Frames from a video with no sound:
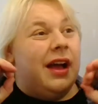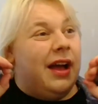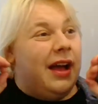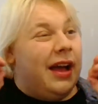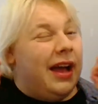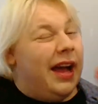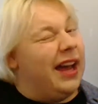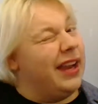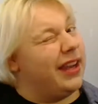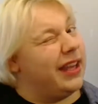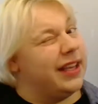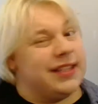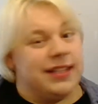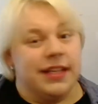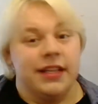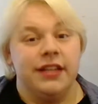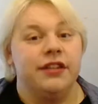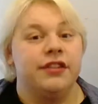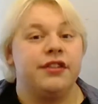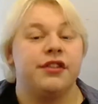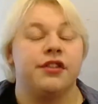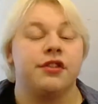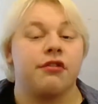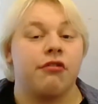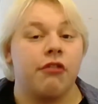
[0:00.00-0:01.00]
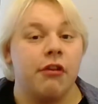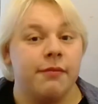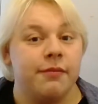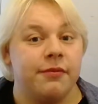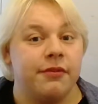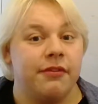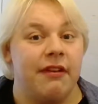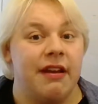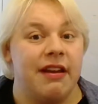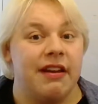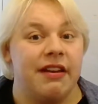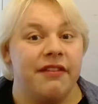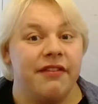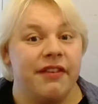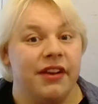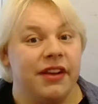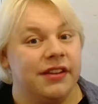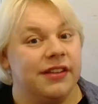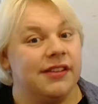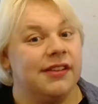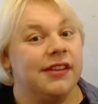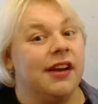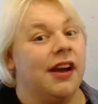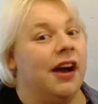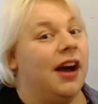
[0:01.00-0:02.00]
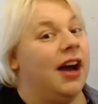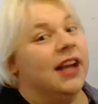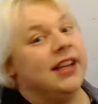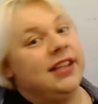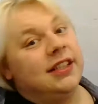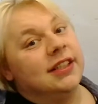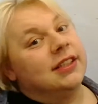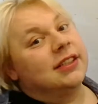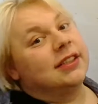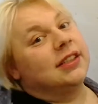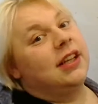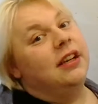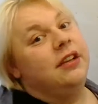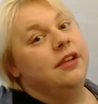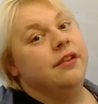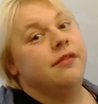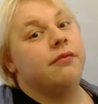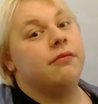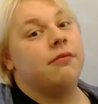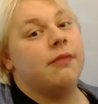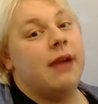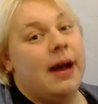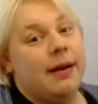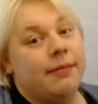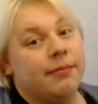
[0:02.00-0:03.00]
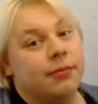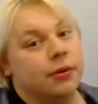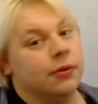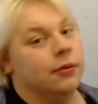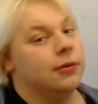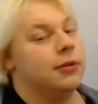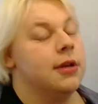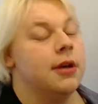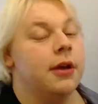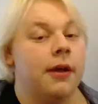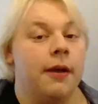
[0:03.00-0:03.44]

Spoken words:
And I didn't script for any of it. I just kind of rambled,